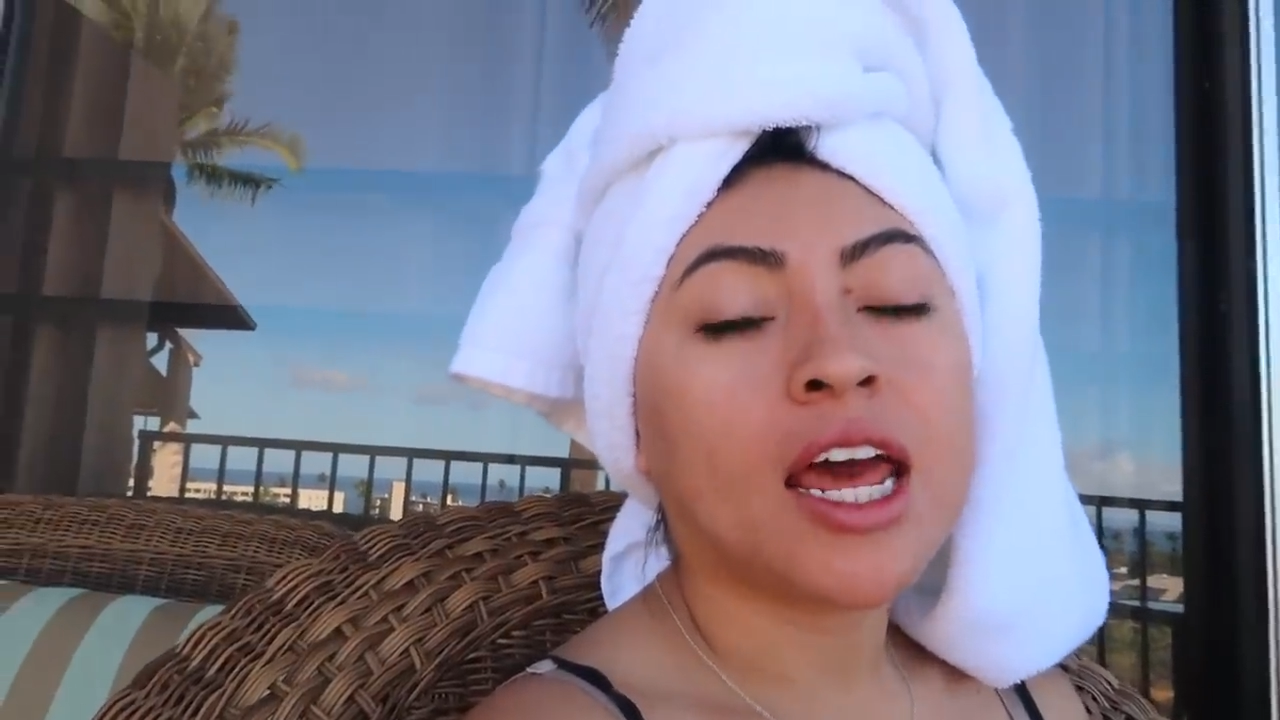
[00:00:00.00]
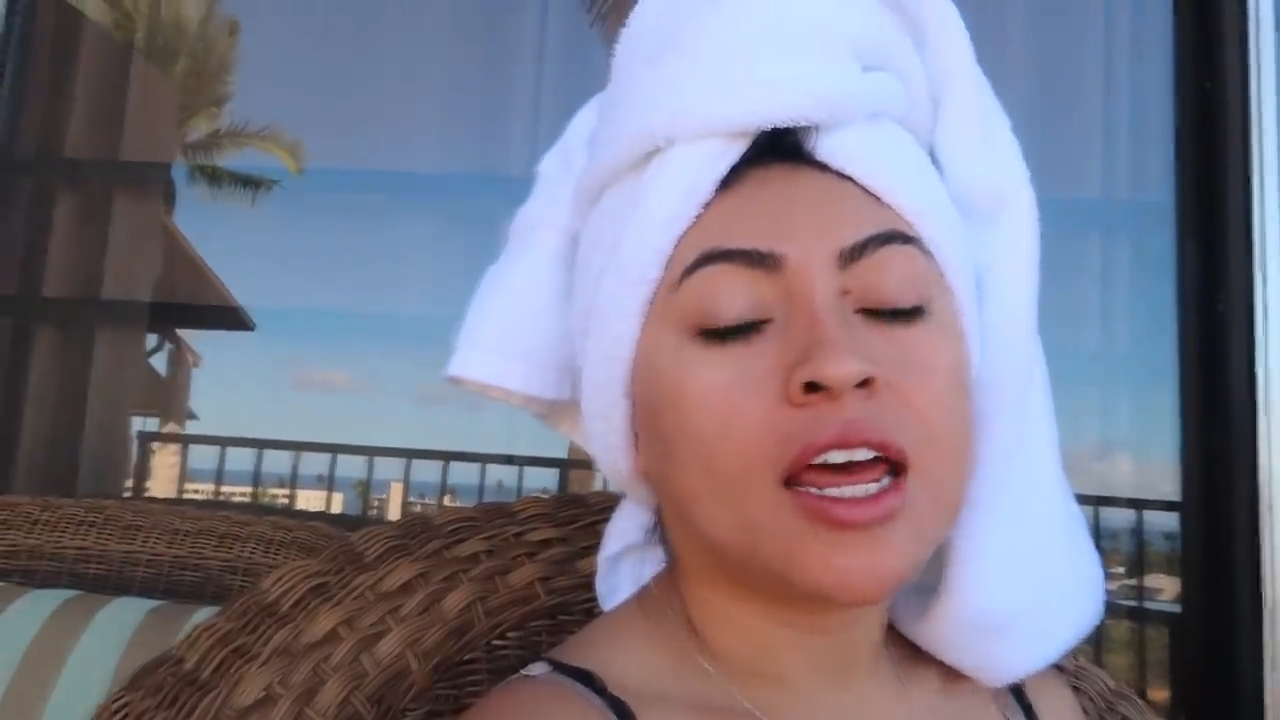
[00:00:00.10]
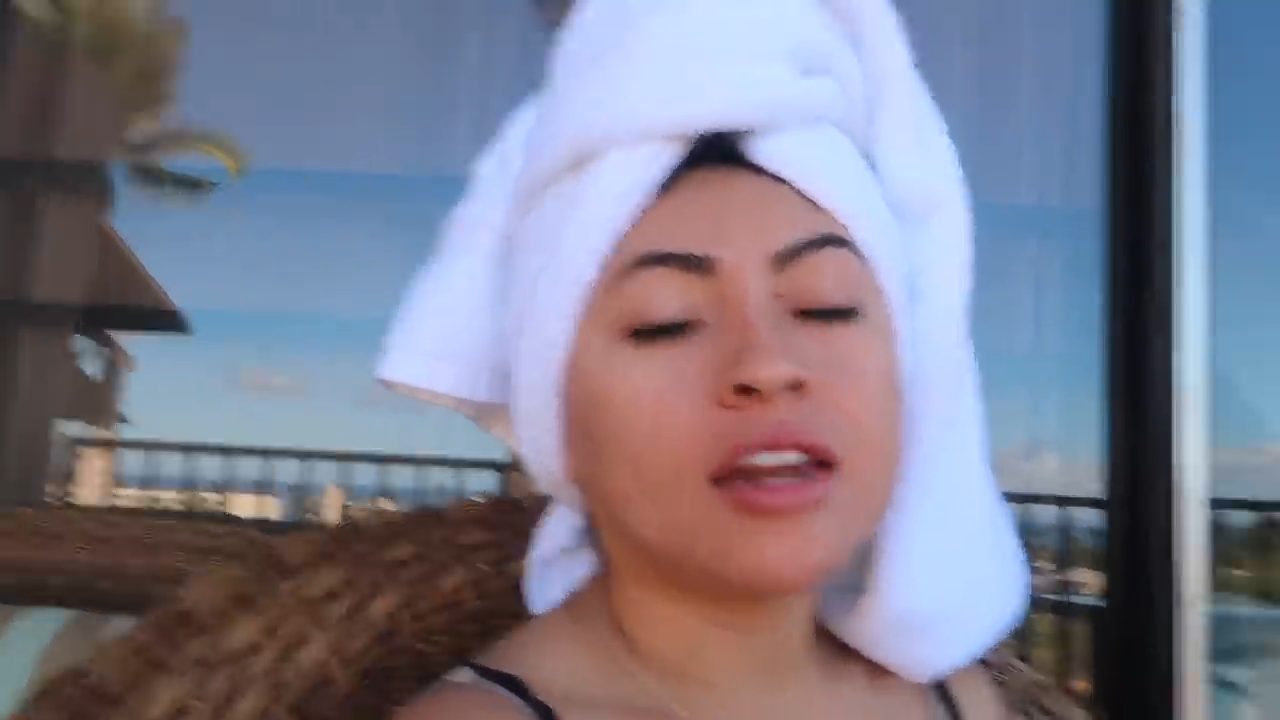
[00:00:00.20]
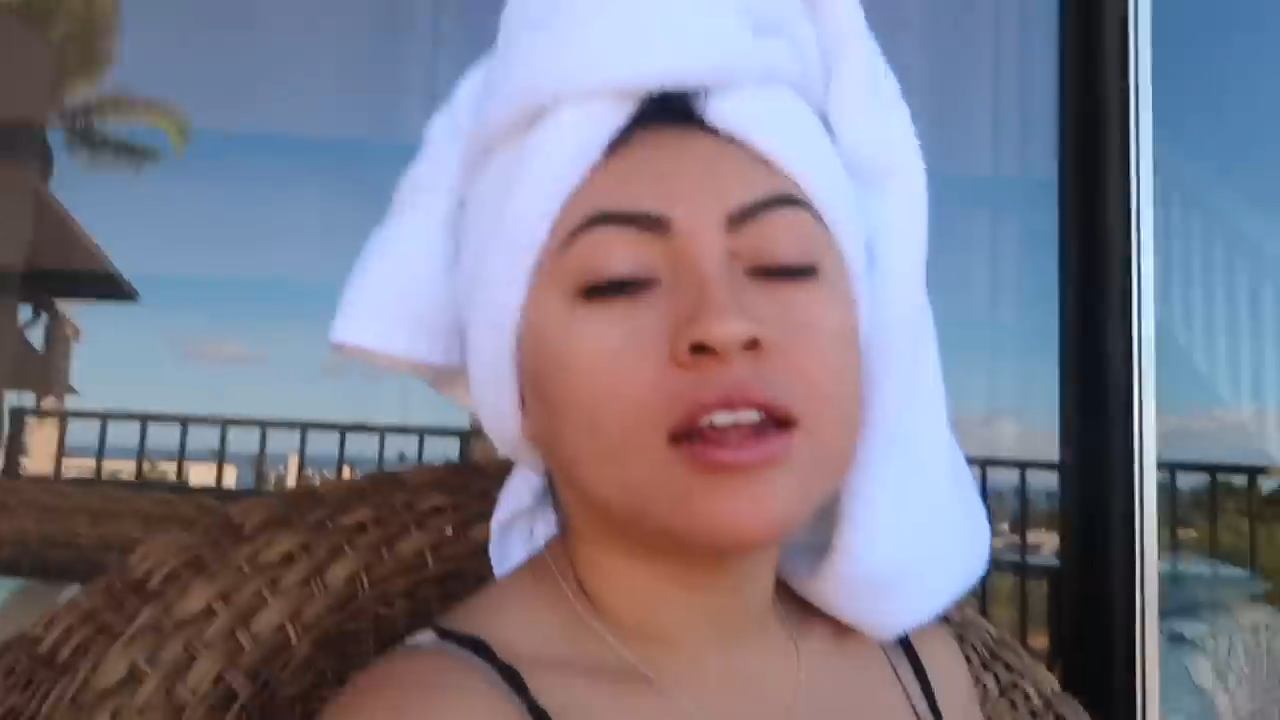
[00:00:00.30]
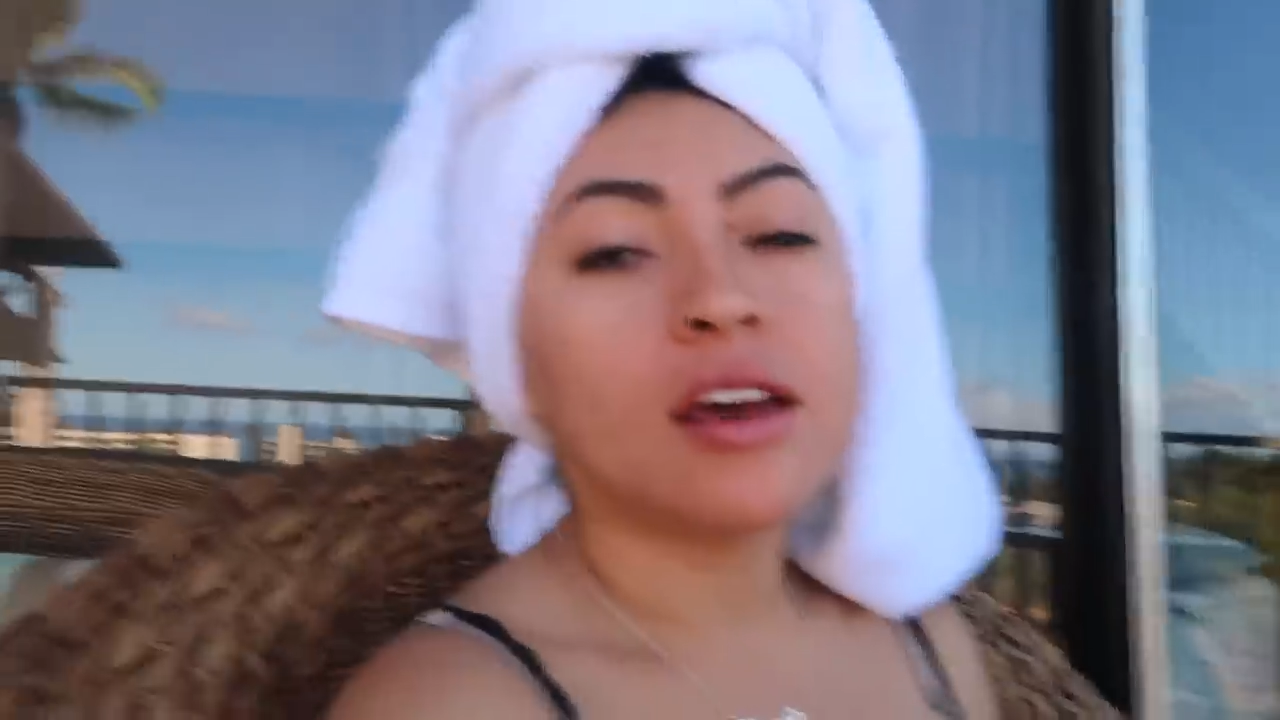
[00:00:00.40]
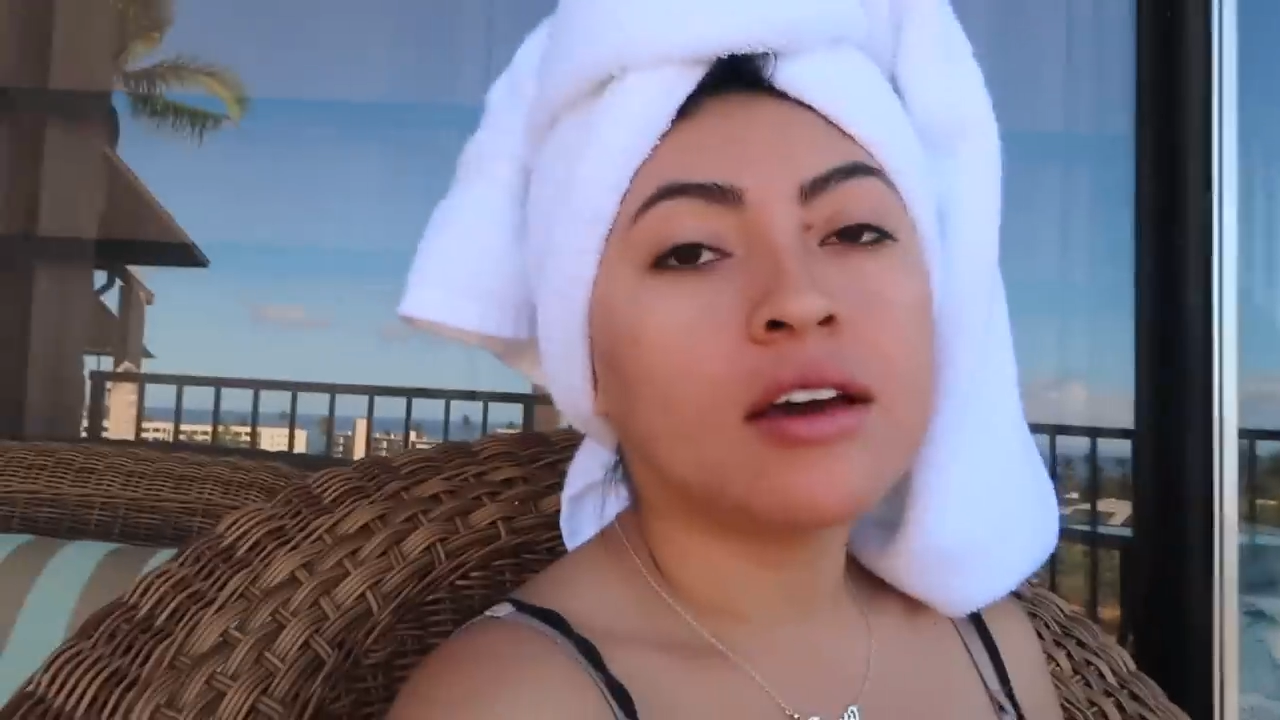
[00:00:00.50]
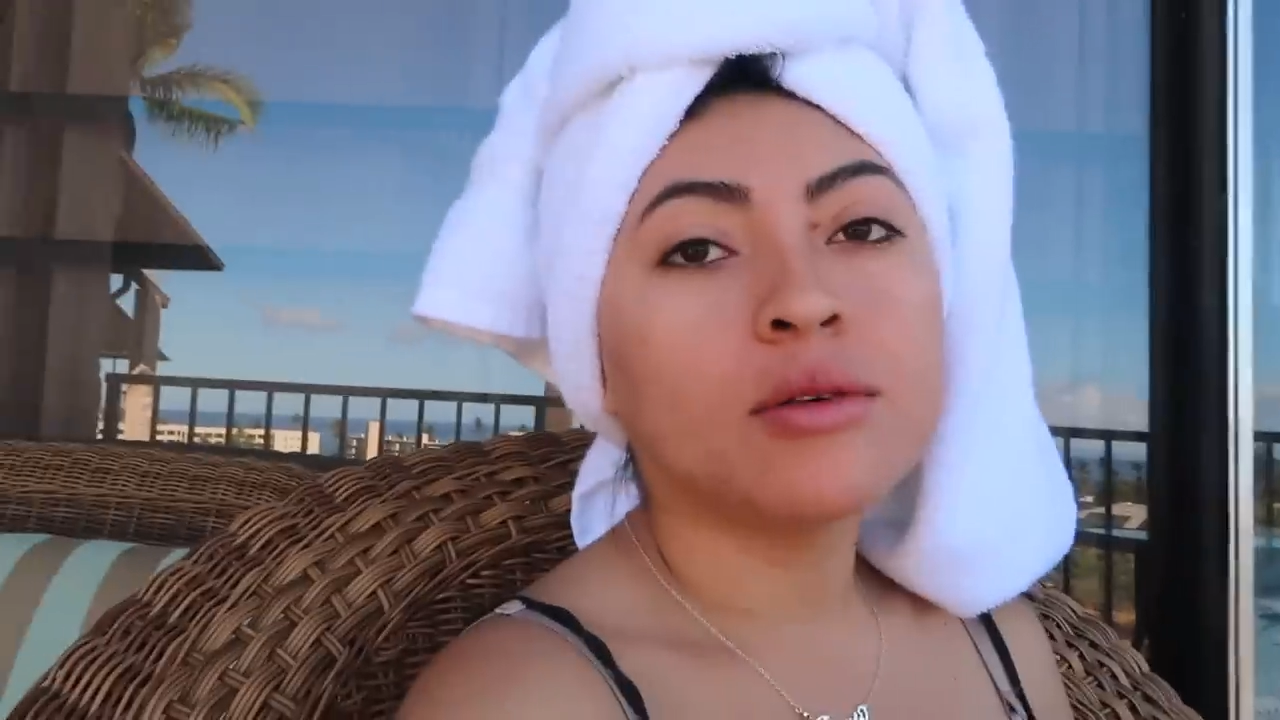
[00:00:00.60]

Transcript: and